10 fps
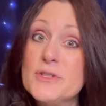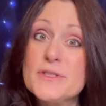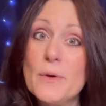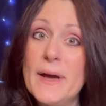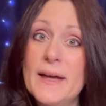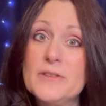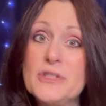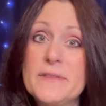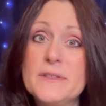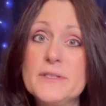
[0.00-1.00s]
just go ahead and
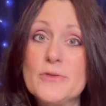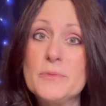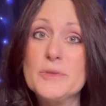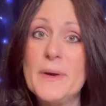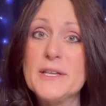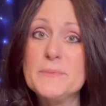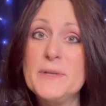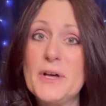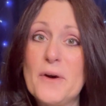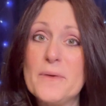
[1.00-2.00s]
check the description box
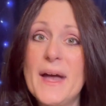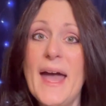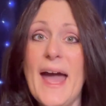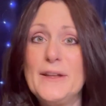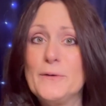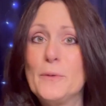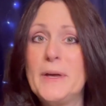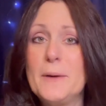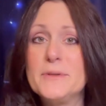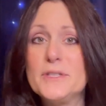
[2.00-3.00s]
below and you will
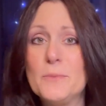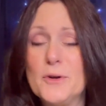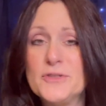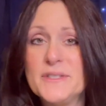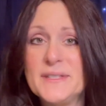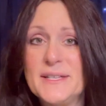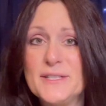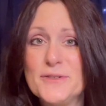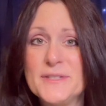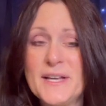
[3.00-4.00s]
be able to purchase these
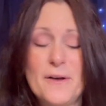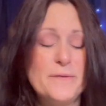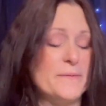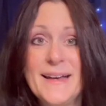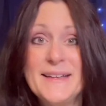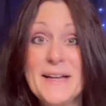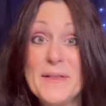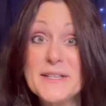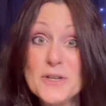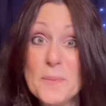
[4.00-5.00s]
yourself. Now
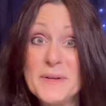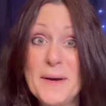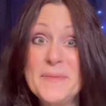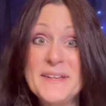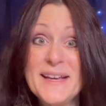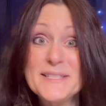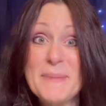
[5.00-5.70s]
let's open up the next